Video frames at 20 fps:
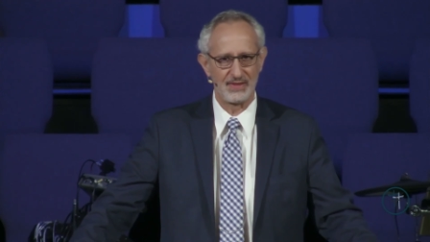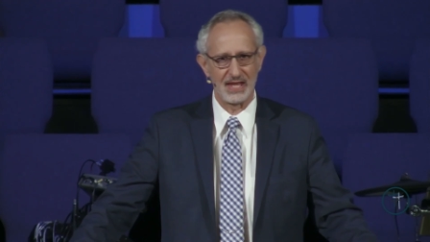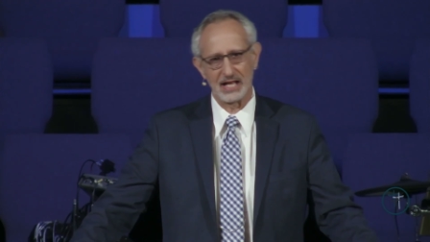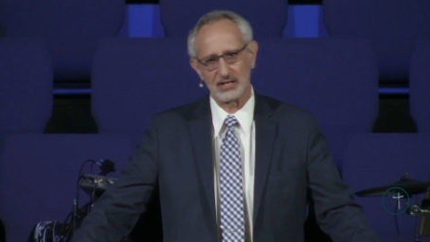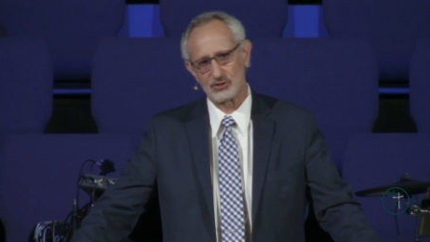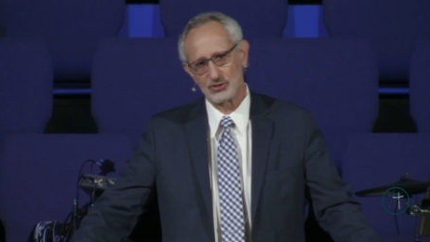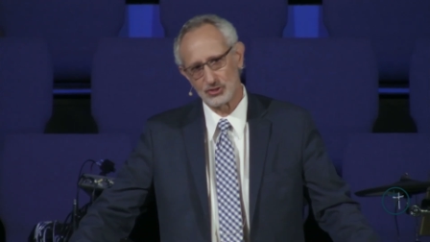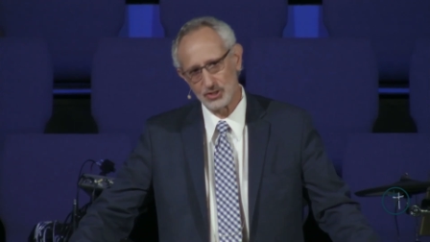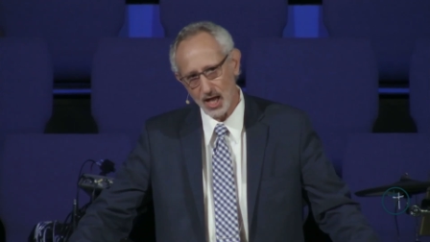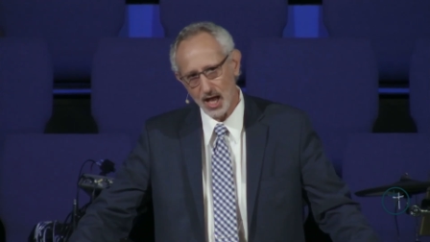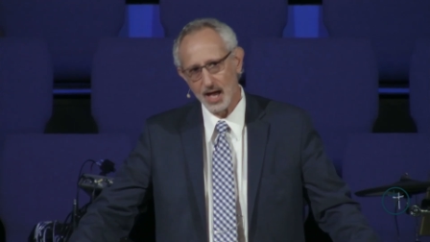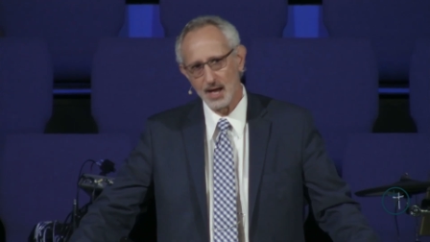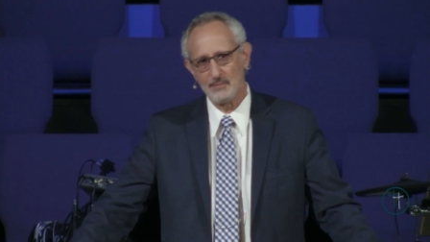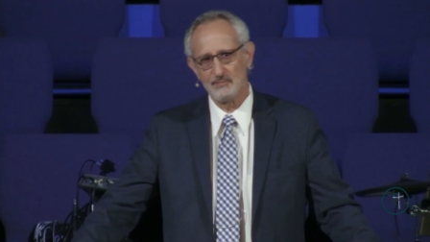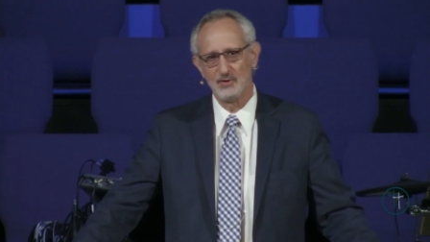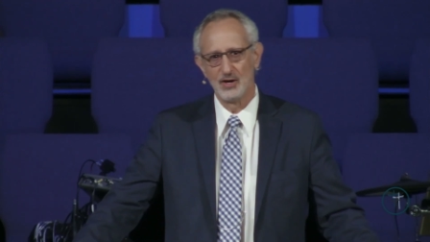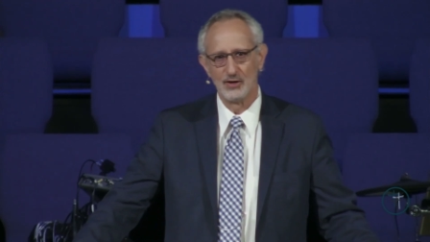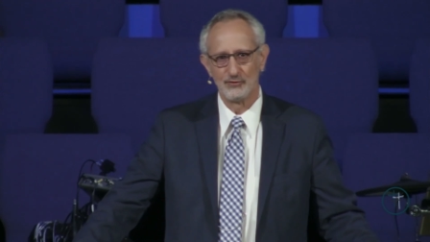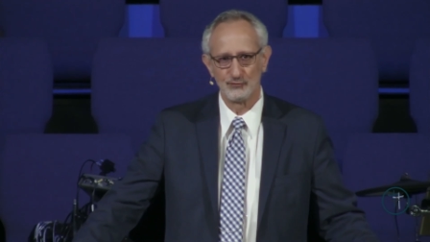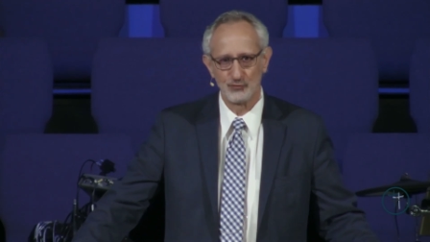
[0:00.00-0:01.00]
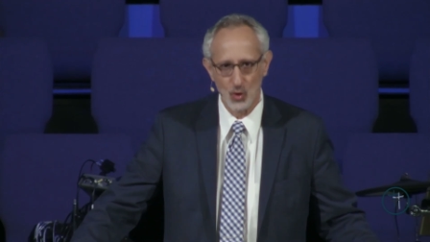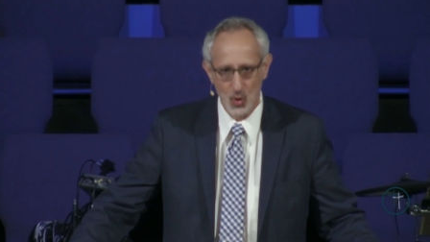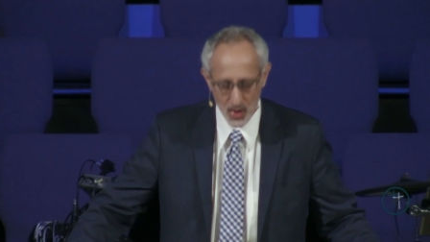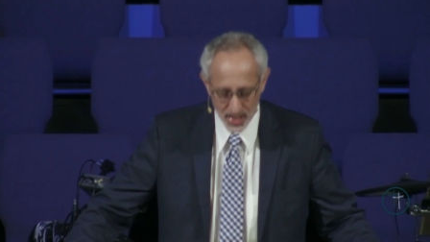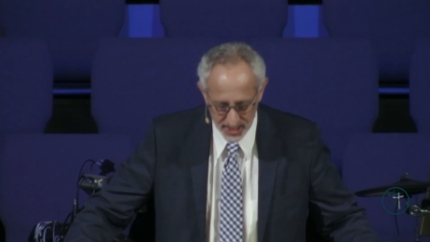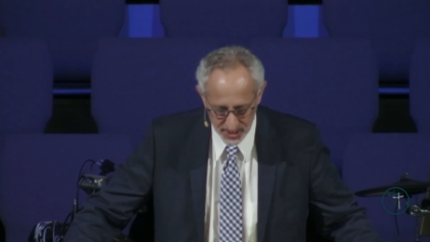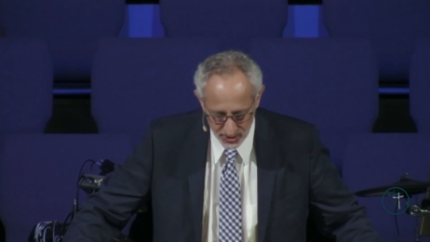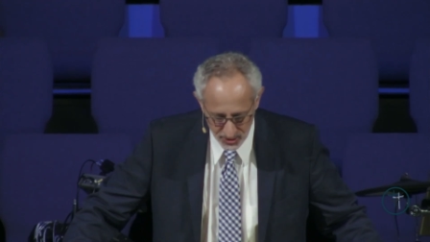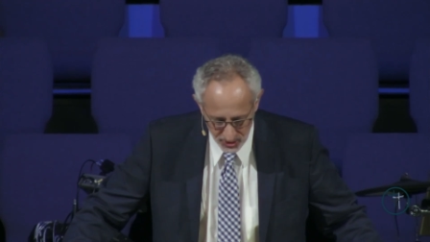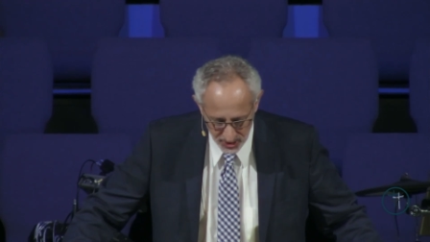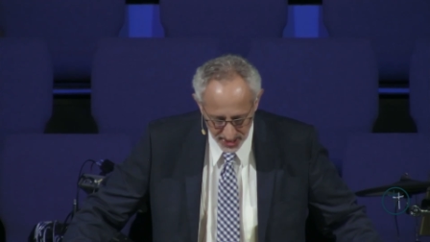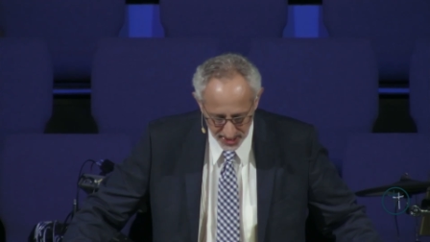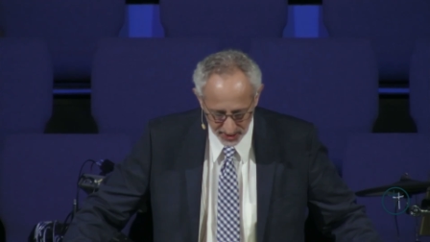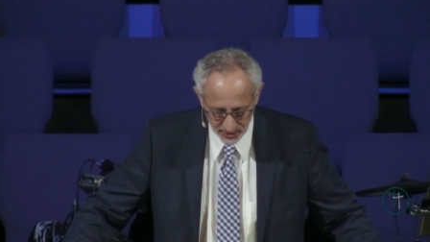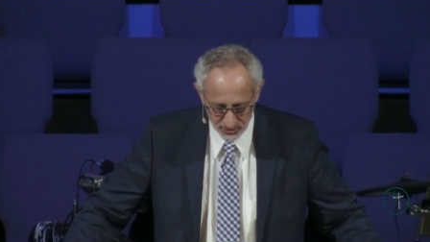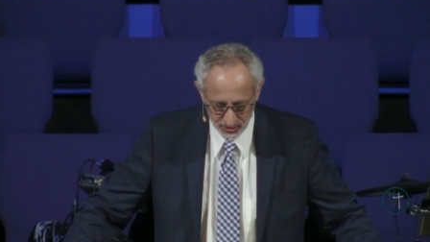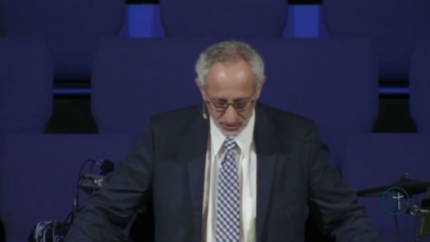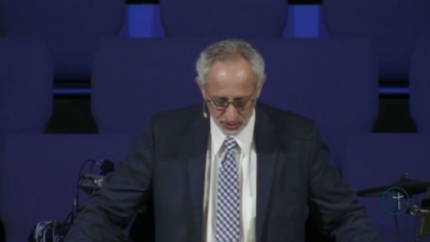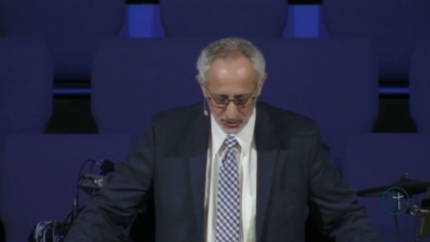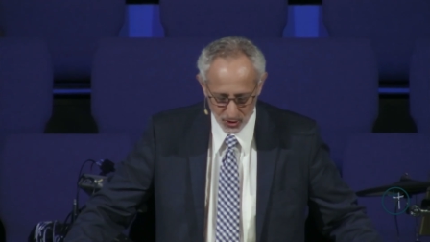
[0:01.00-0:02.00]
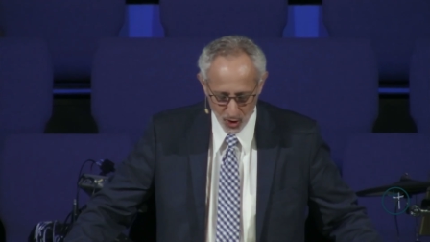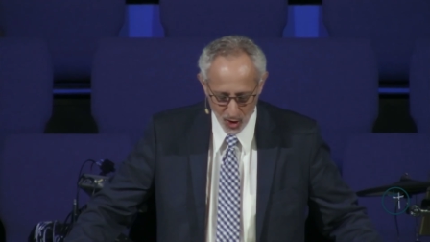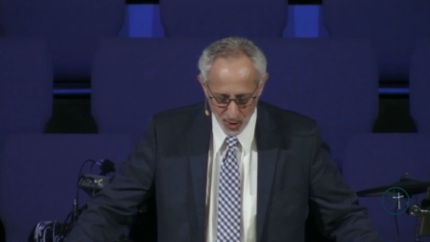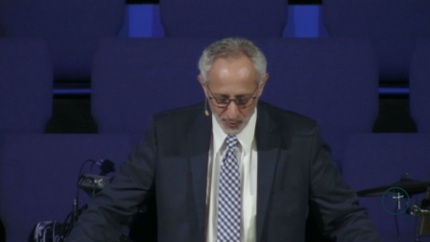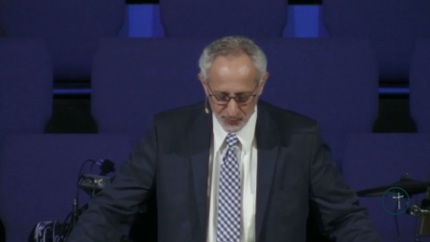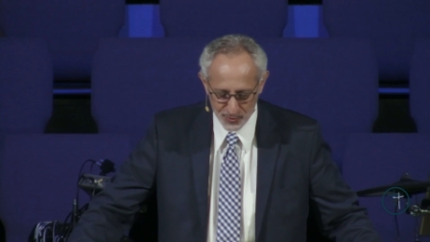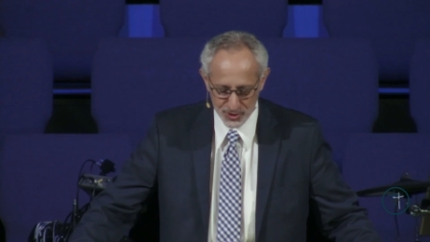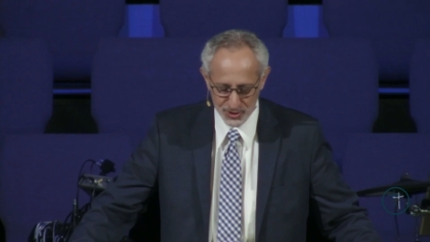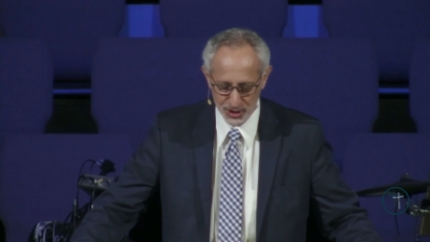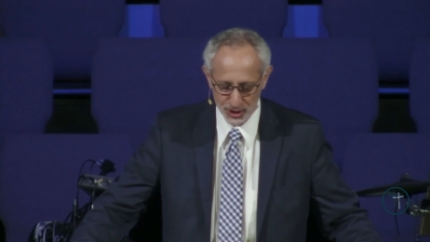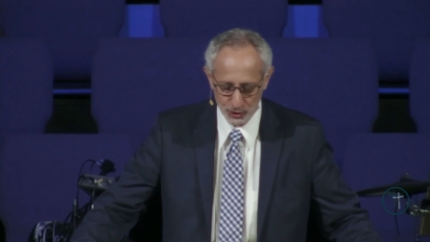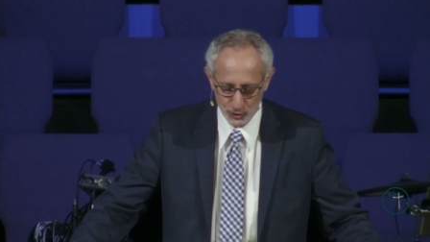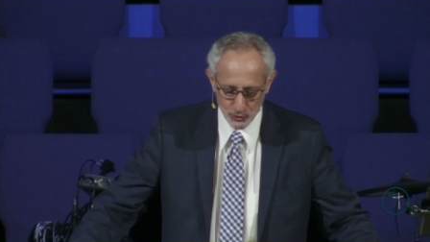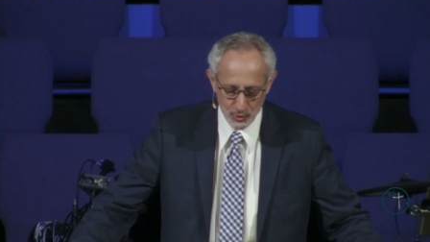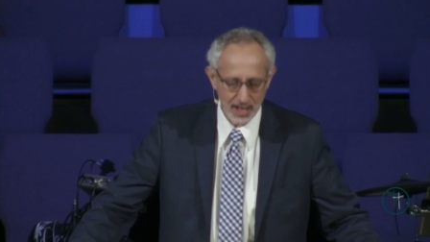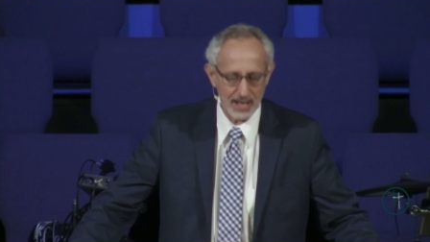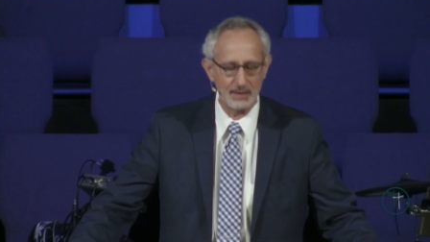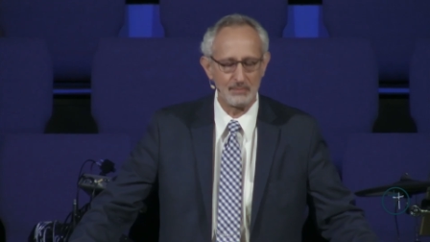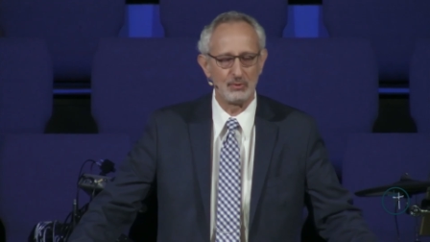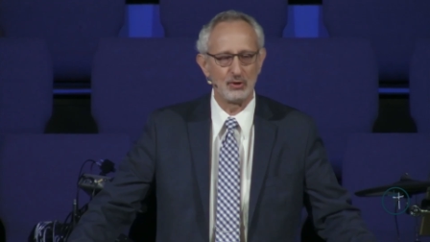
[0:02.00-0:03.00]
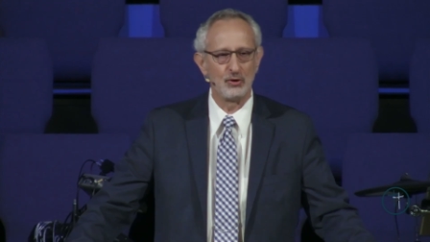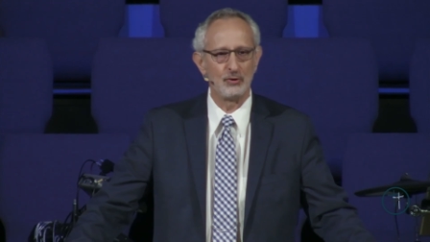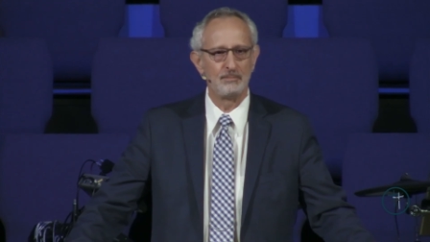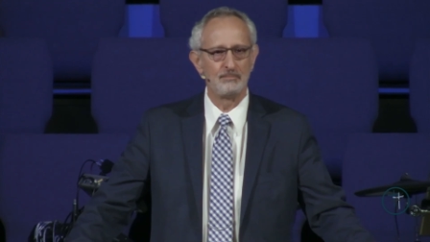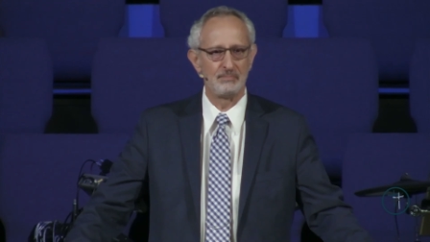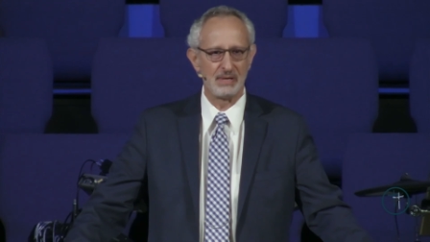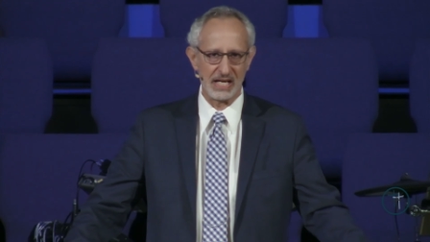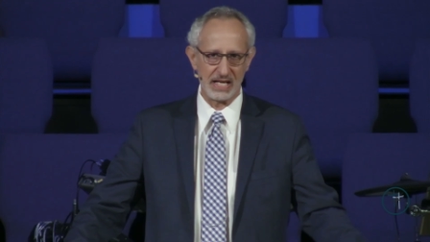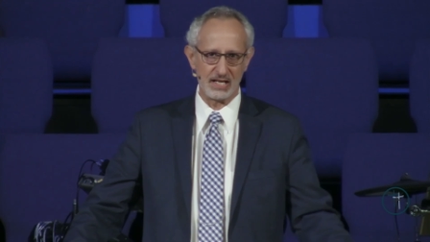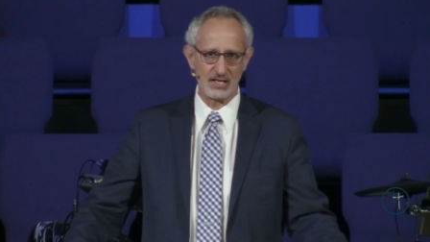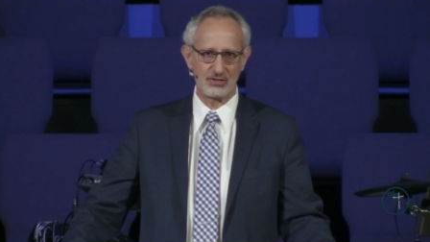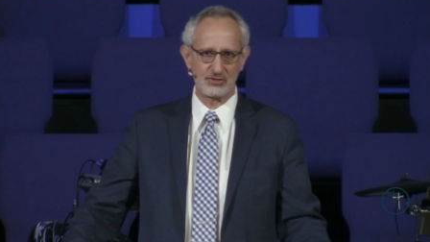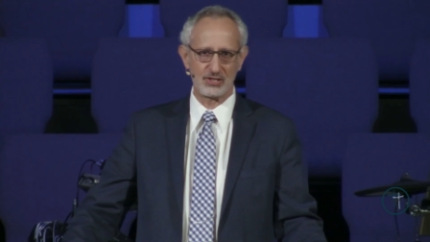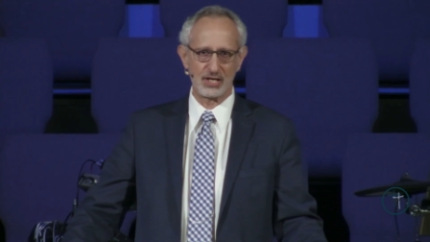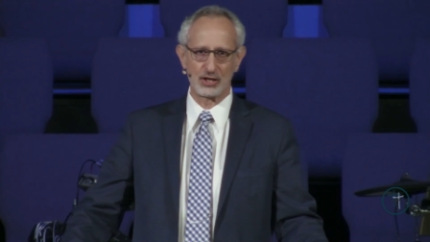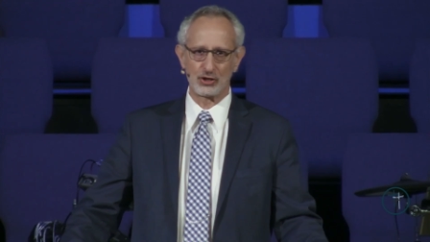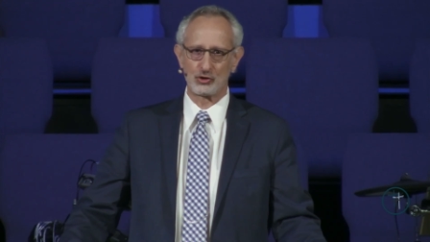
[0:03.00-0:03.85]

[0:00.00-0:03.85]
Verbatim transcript: that Psalm 46 offers incredible peace,